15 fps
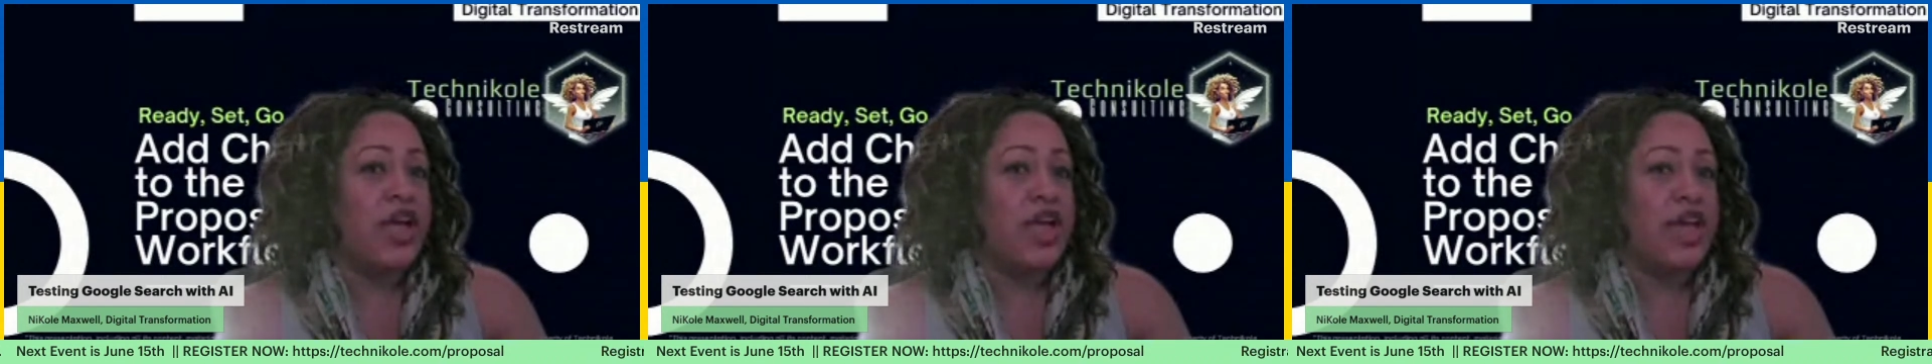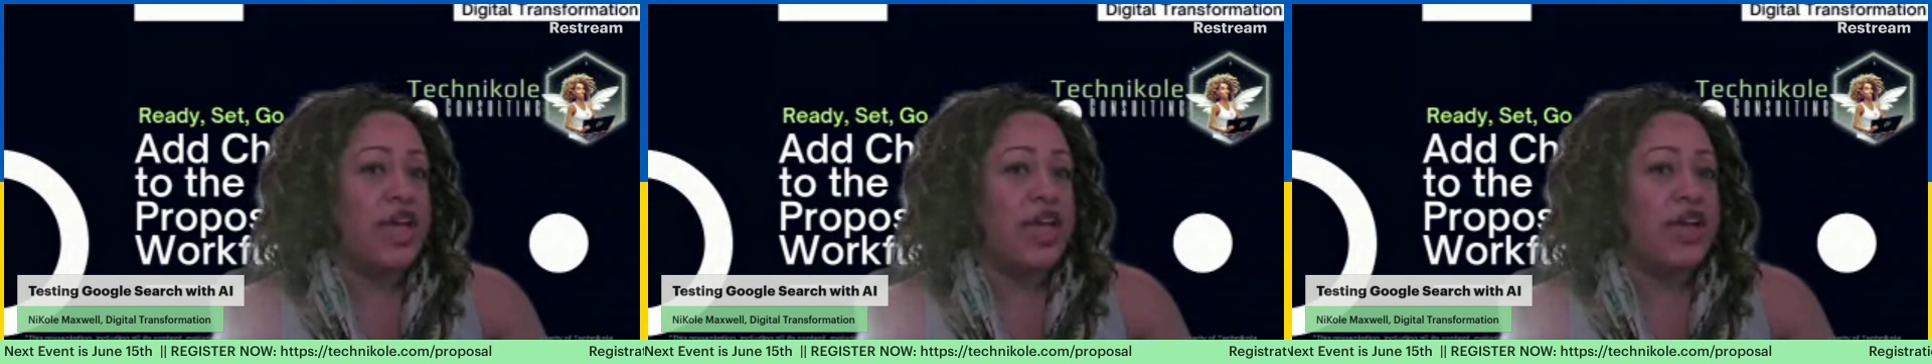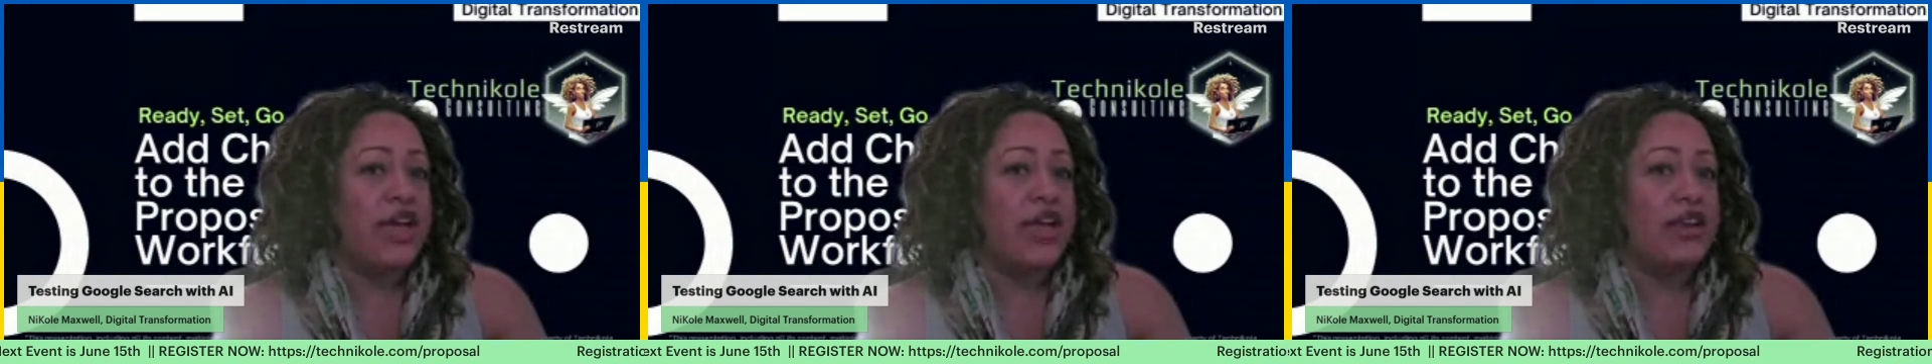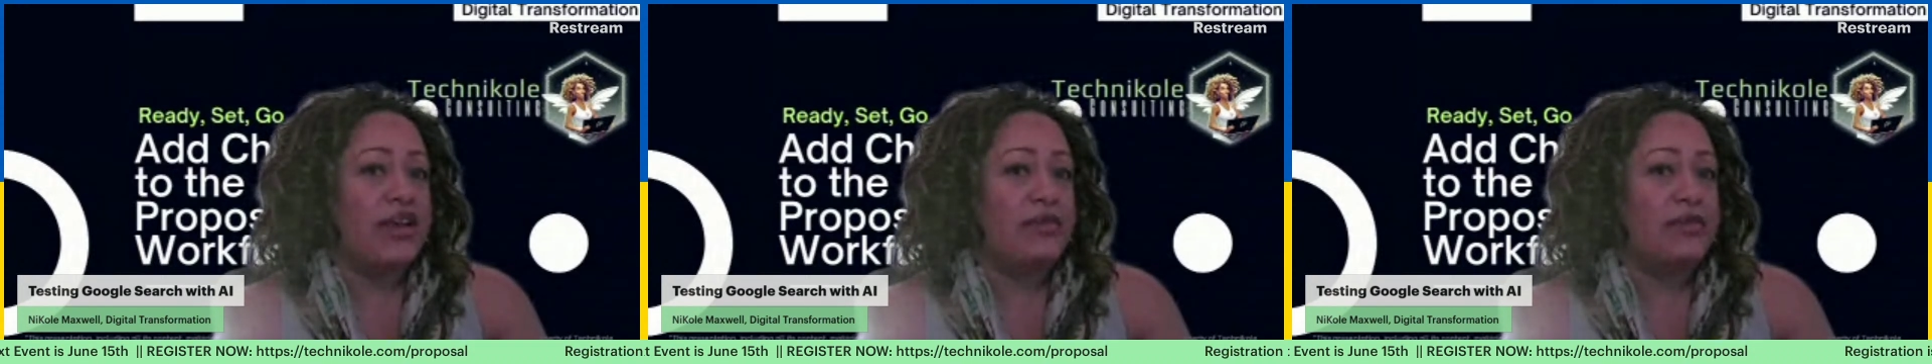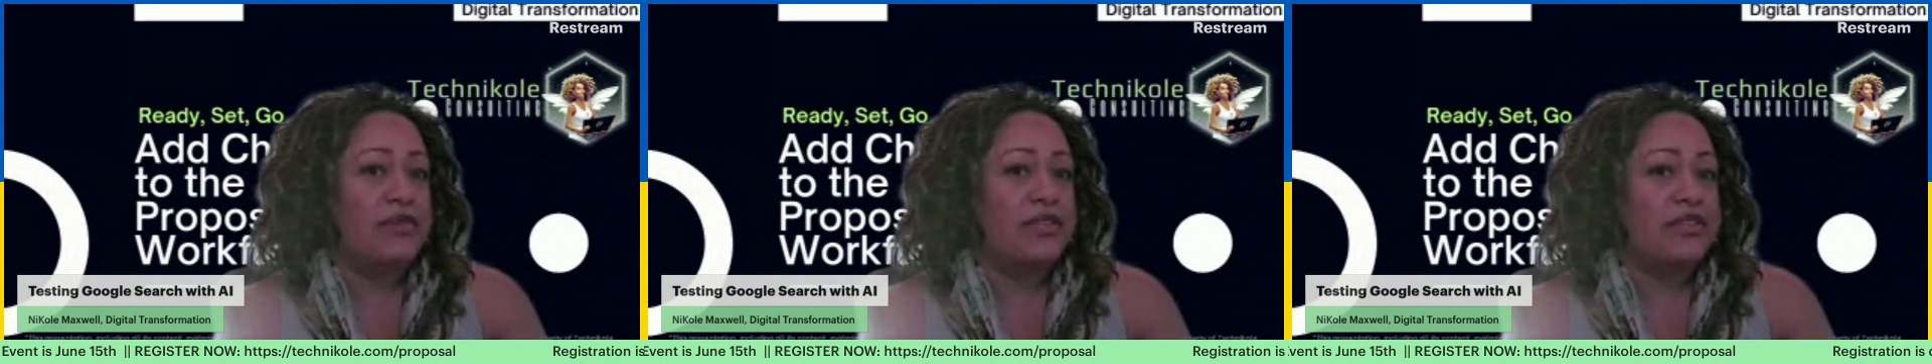And
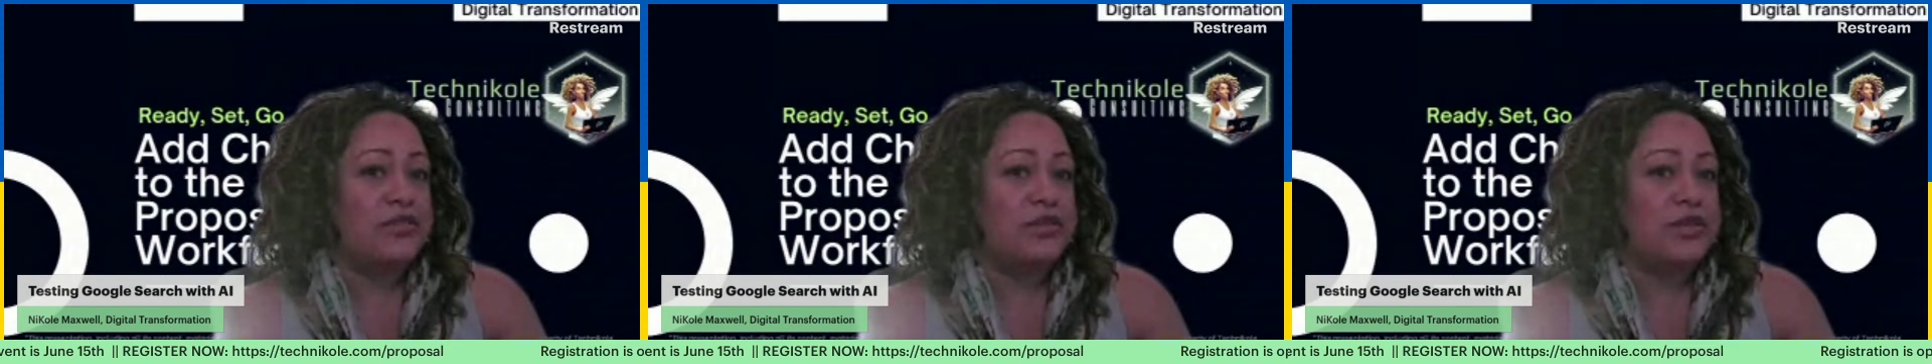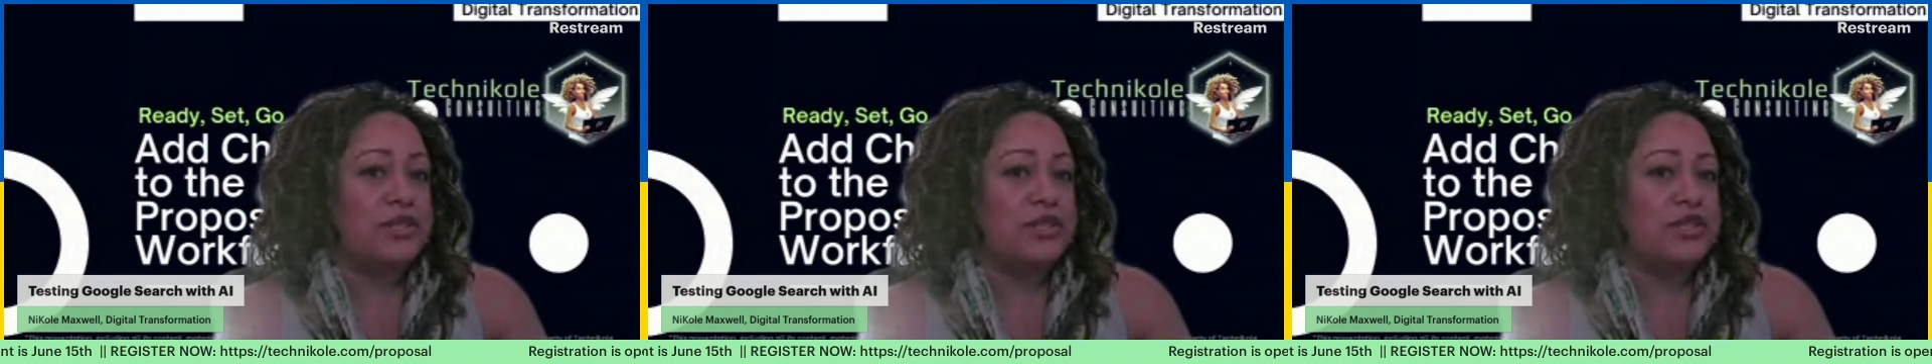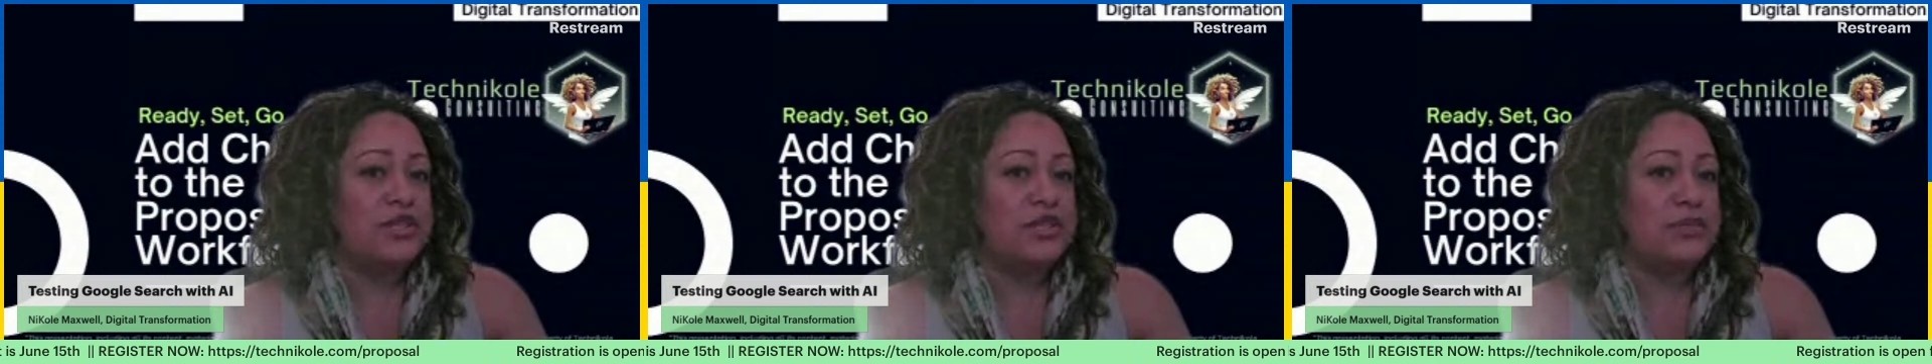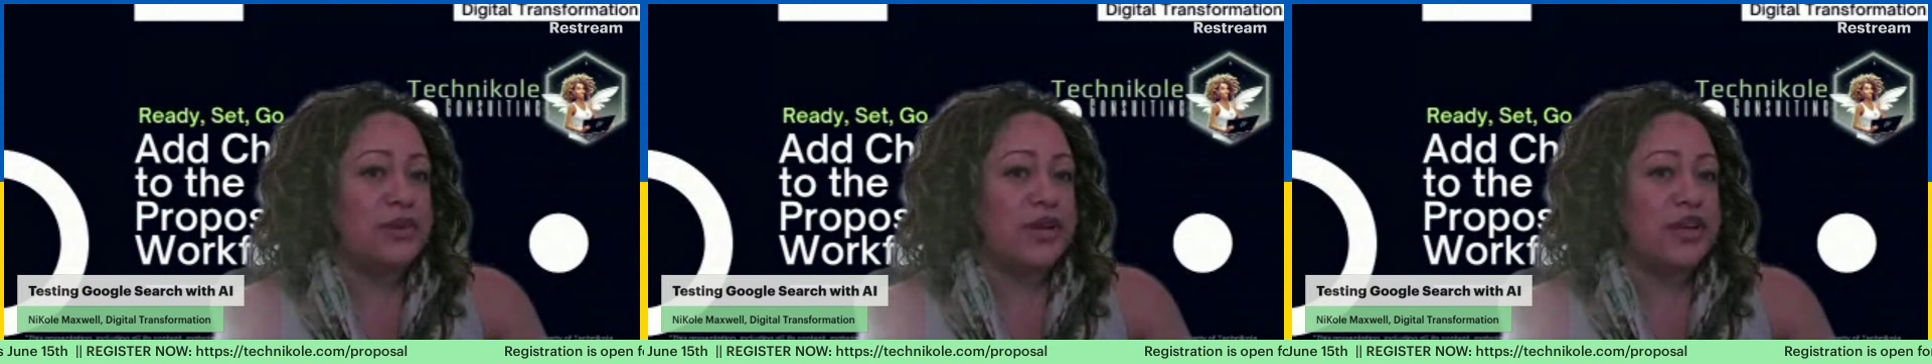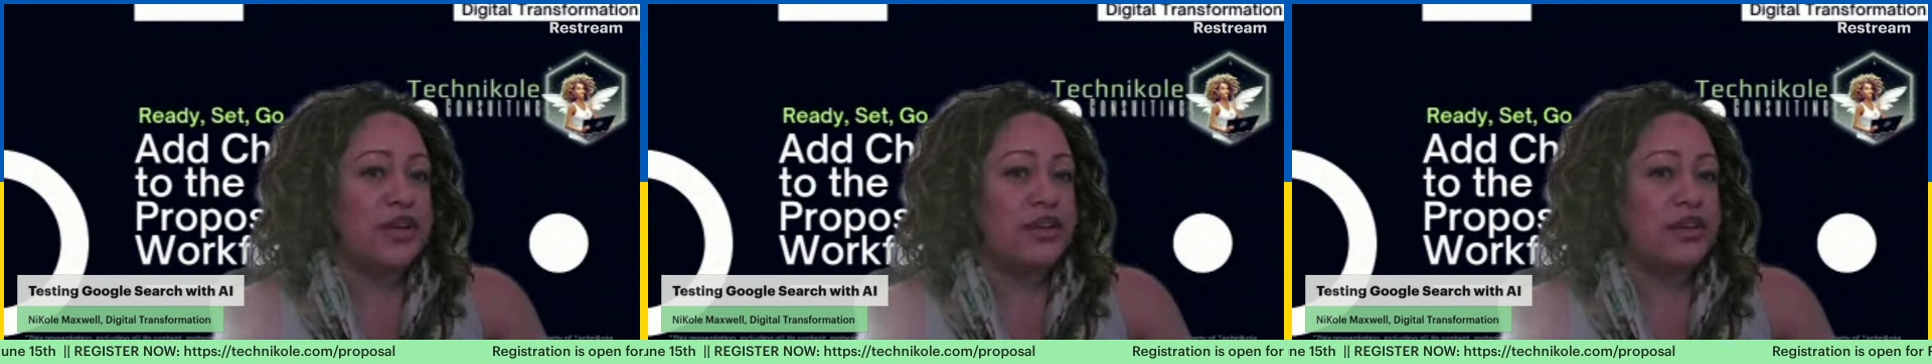I'm assuming this is the
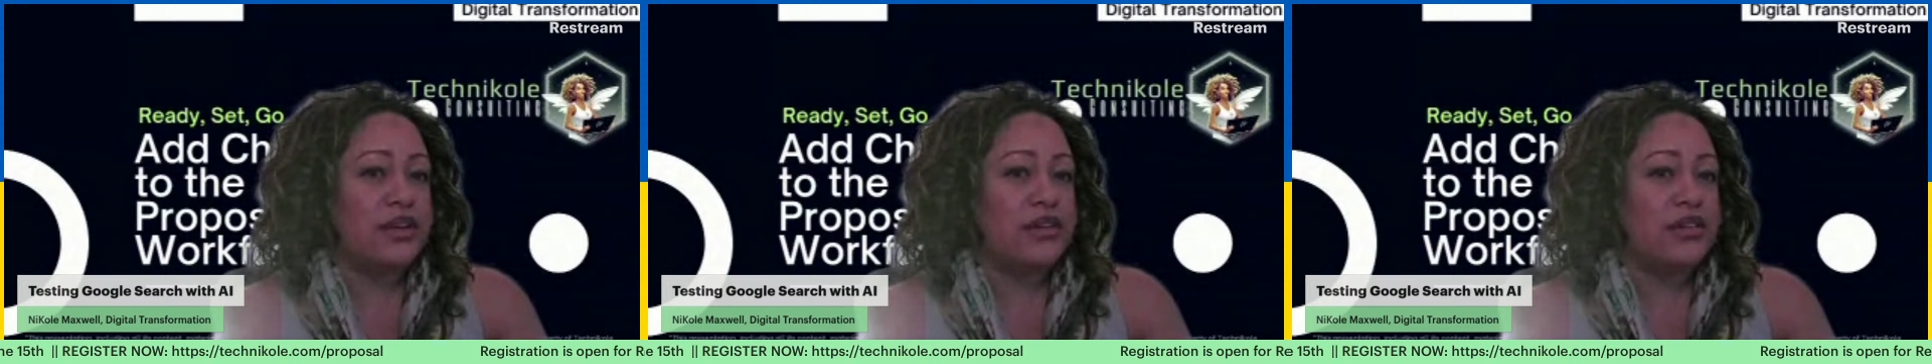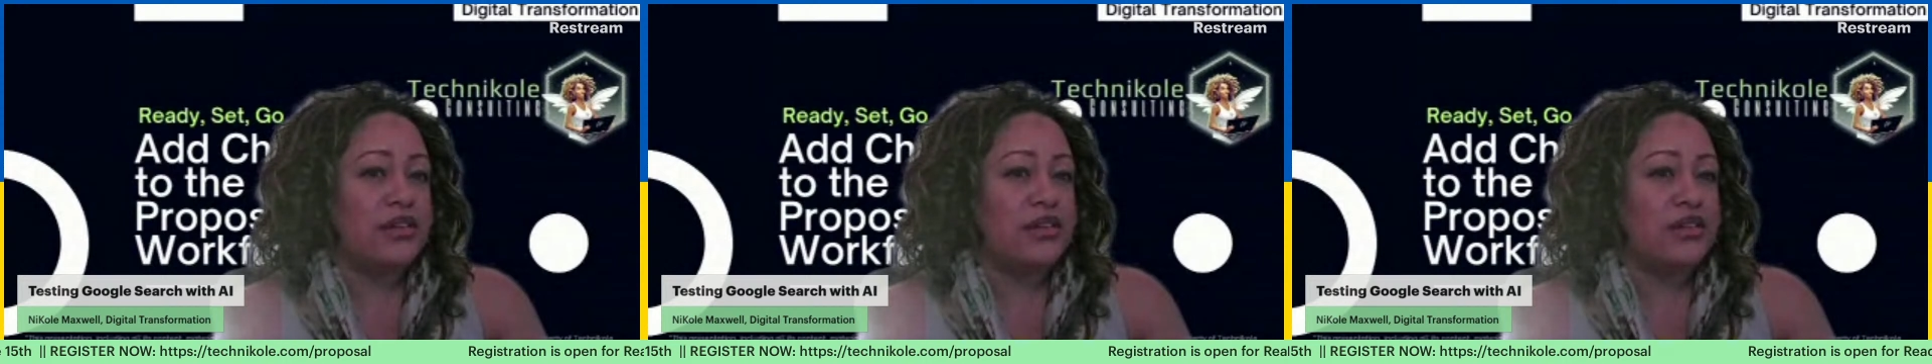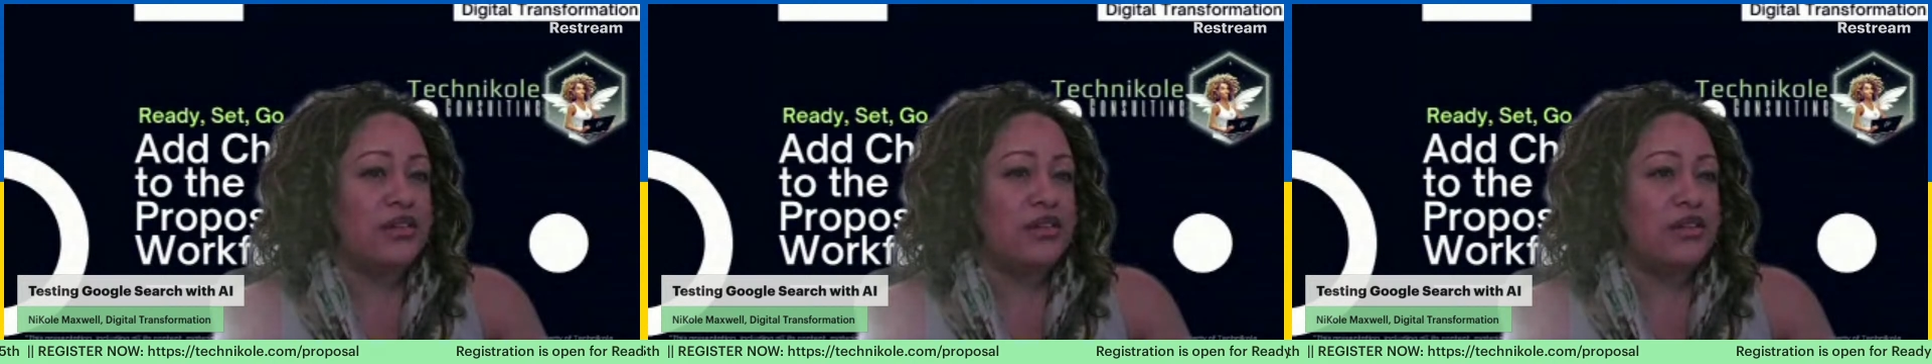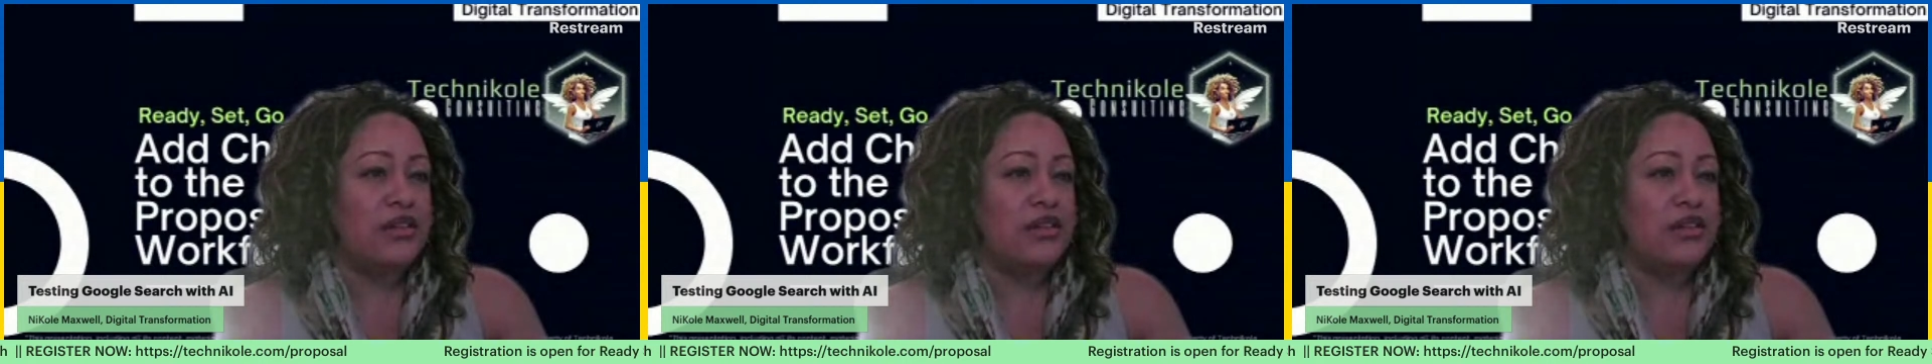button here.